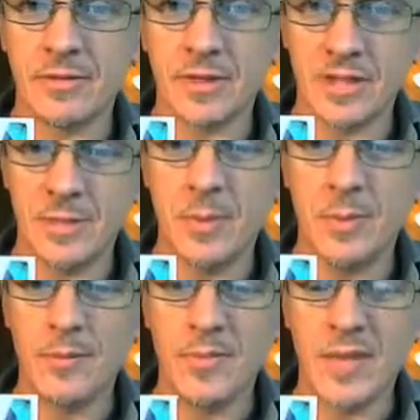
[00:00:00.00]
for
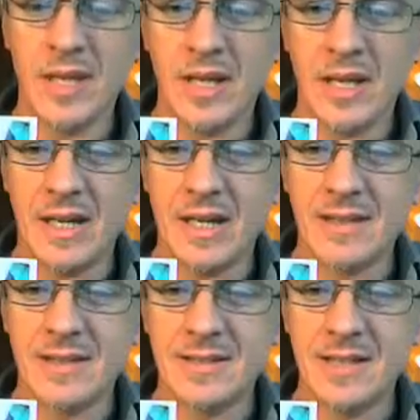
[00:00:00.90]
example,
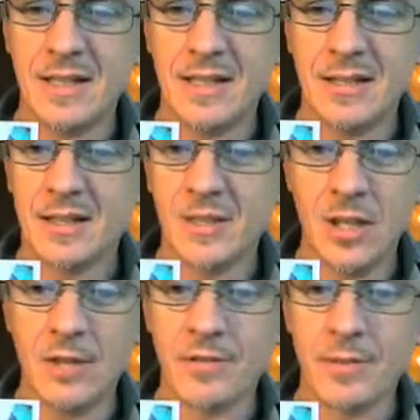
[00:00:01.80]
and there's a
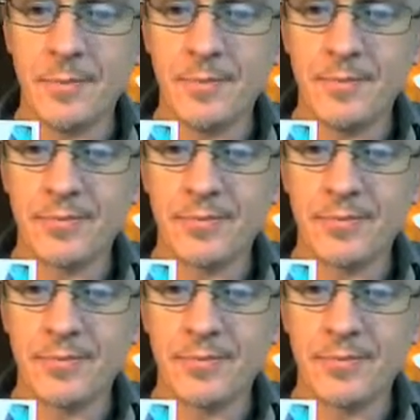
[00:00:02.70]
lot of them.